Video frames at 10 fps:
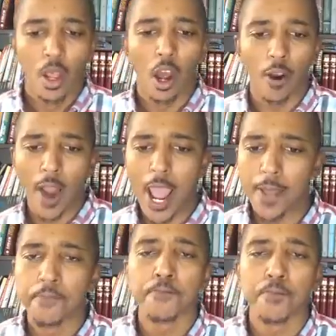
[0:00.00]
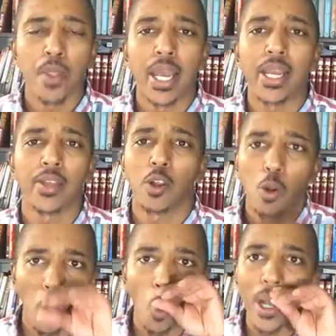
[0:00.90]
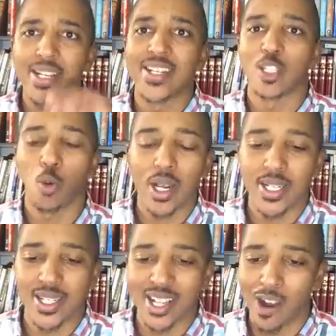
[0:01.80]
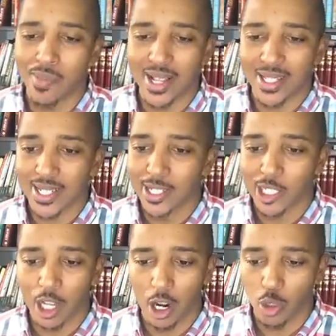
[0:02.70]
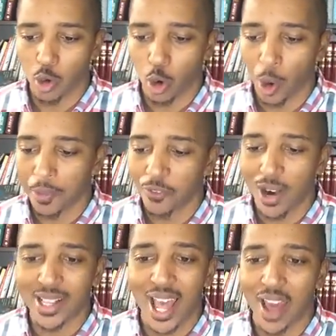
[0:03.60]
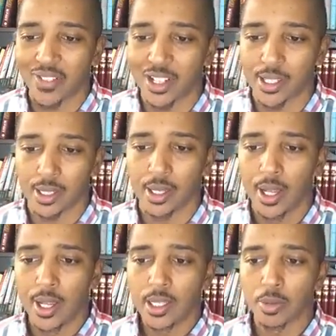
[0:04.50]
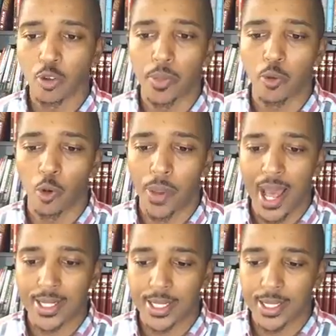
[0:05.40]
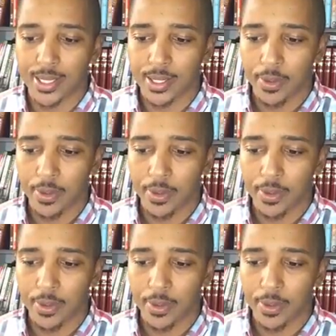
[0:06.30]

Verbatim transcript: All right? Any other questions, questions, comments, concerns real quick before I dive into some scriptural passages.